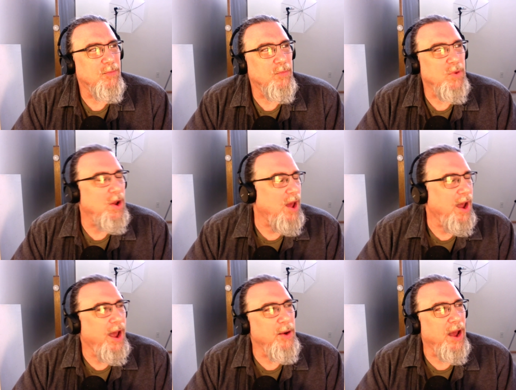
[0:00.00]
you know,
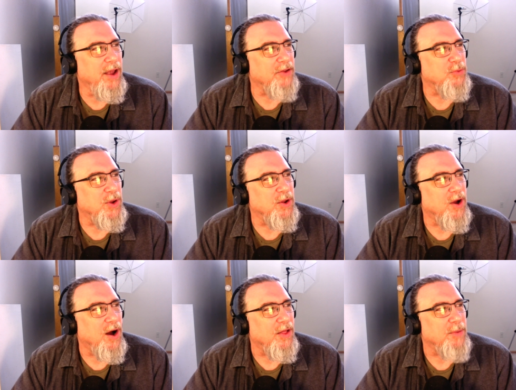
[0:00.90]
I guess we could
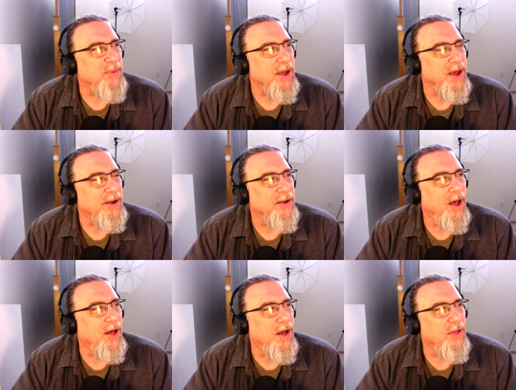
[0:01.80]
call it bad.
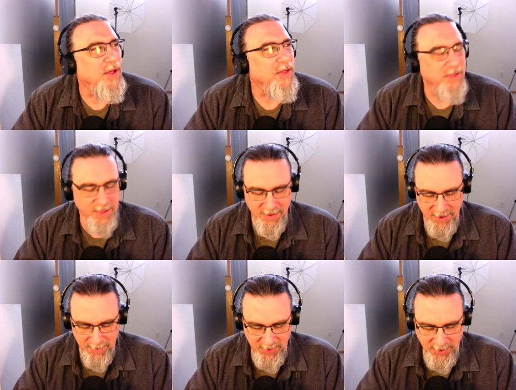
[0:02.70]
I'll leave
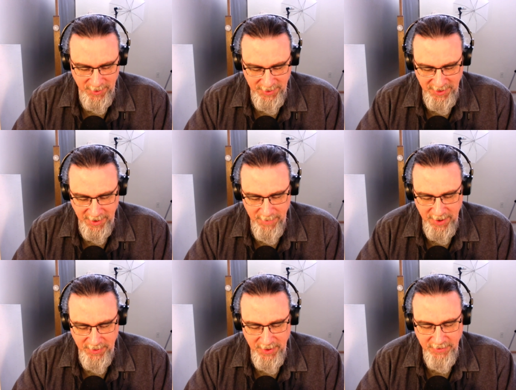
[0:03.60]
it up to you to think
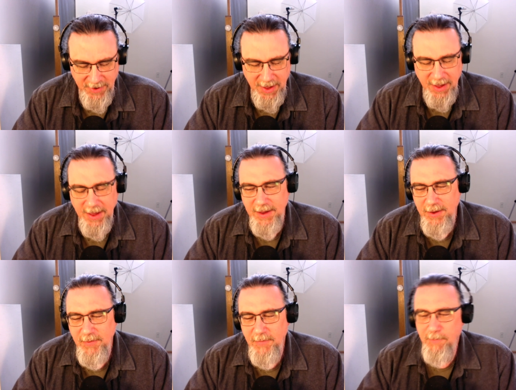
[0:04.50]
about this.
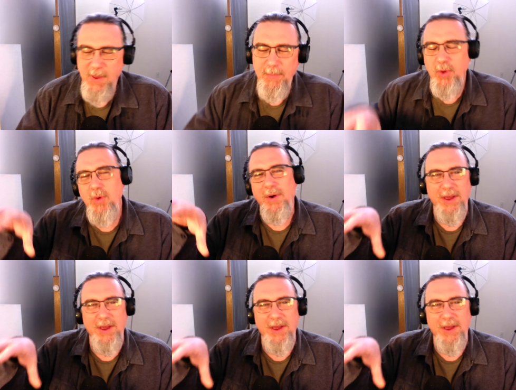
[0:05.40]
people who are